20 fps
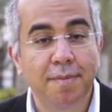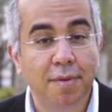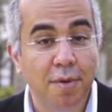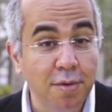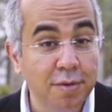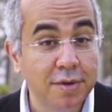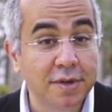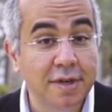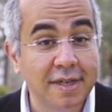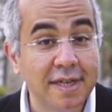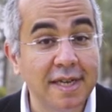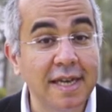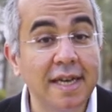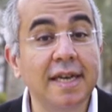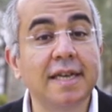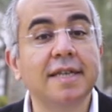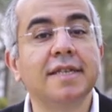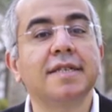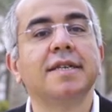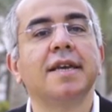
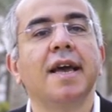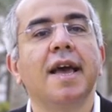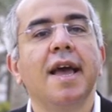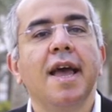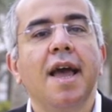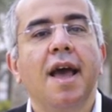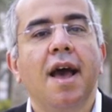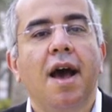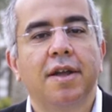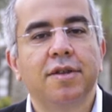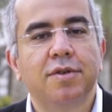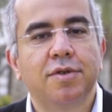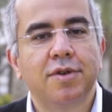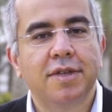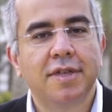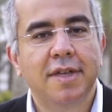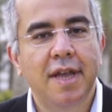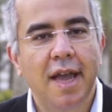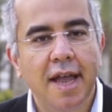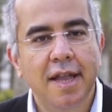processes,
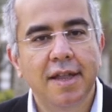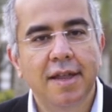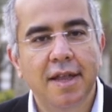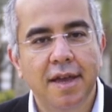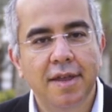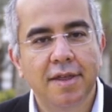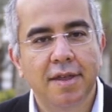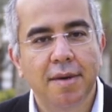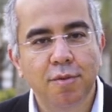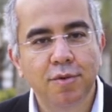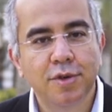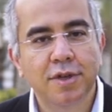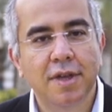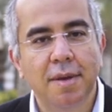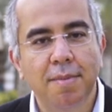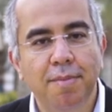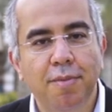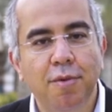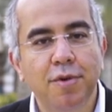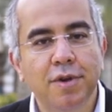understanding the most
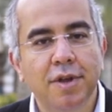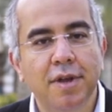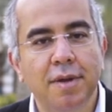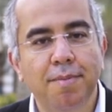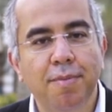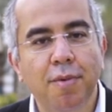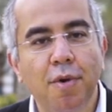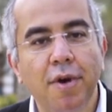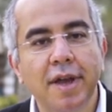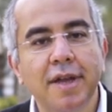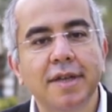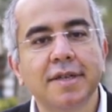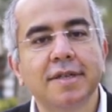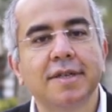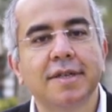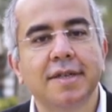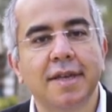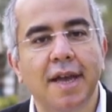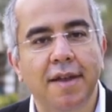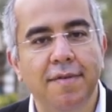important
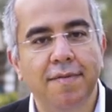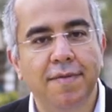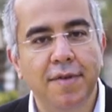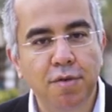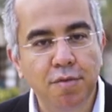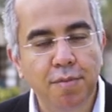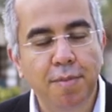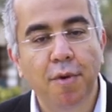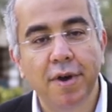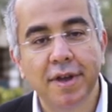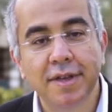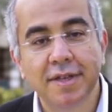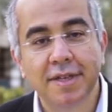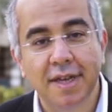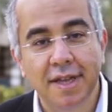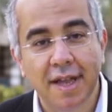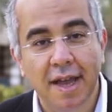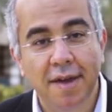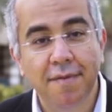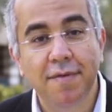points and viewpoints
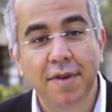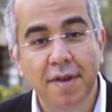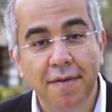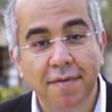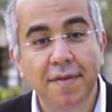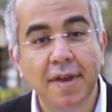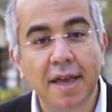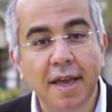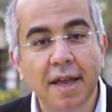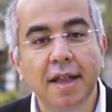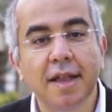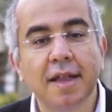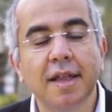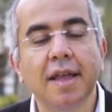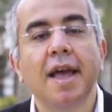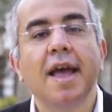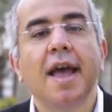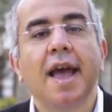in every field,